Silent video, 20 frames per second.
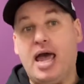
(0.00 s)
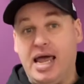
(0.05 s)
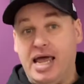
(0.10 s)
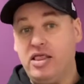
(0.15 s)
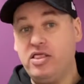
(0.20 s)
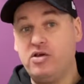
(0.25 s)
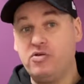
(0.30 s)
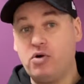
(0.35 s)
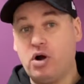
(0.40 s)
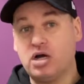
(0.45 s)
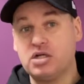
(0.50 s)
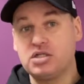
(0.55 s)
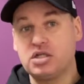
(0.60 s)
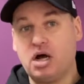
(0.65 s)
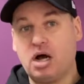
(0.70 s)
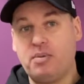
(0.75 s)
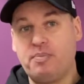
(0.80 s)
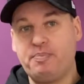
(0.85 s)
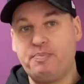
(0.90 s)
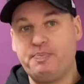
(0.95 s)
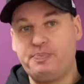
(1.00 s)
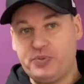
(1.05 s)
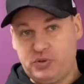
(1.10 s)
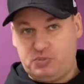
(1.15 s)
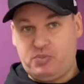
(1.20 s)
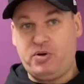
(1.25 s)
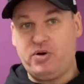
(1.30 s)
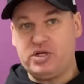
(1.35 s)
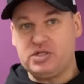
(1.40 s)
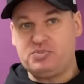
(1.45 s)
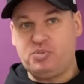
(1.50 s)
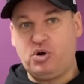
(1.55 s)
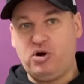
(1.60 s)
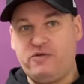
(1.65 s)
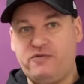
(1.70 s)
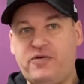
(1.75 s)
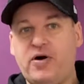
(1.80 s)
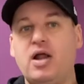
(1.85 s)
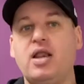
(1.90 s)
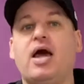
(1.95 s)
in the Rockstar Spirits
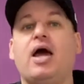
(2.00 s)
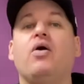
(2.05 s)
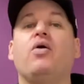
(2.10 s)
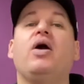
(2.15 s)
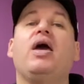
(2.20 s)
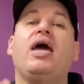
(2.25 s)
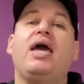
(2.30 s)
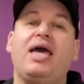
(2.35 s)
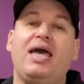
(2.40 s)
portfolio